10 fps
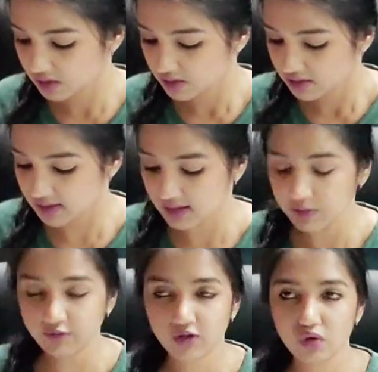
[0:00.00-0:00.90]
So some
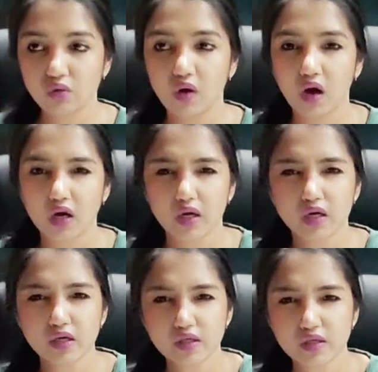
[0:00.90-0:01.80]
of you
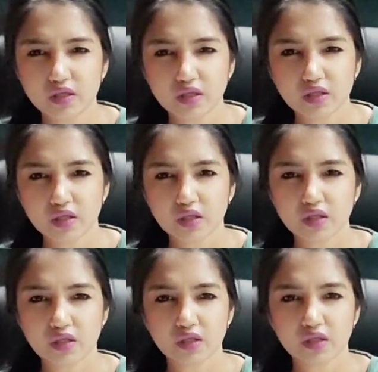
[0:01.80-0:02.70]
are
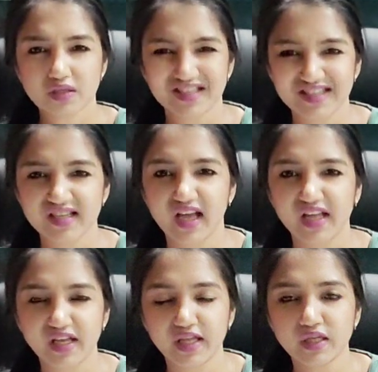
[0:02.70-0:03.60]

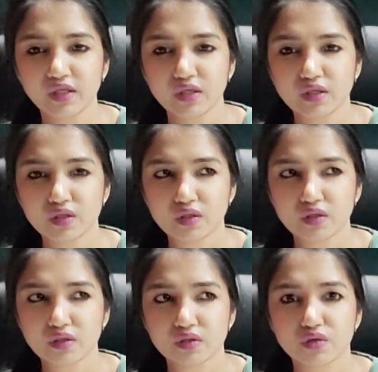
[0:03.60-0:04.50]
deciding
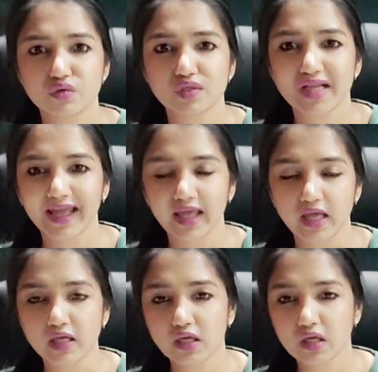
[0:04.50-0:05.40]
to take